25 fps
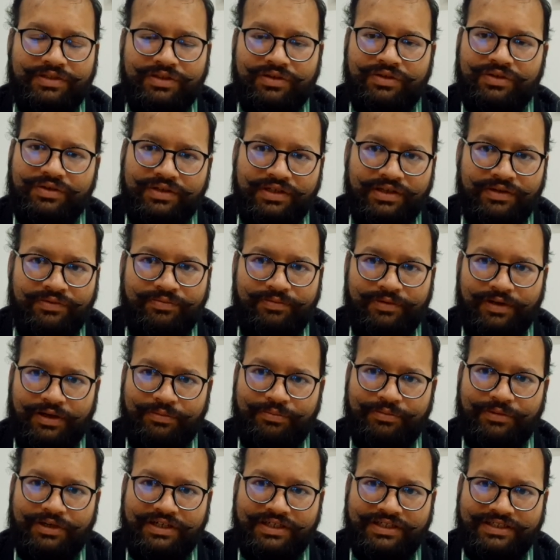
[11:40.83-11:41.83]
So if
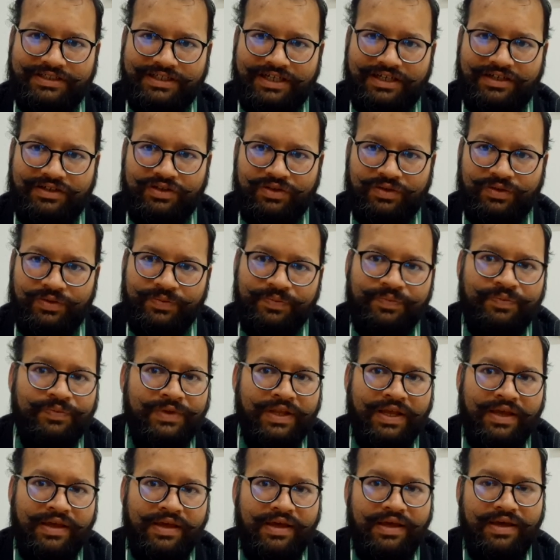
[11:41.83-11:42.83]
plumber is at home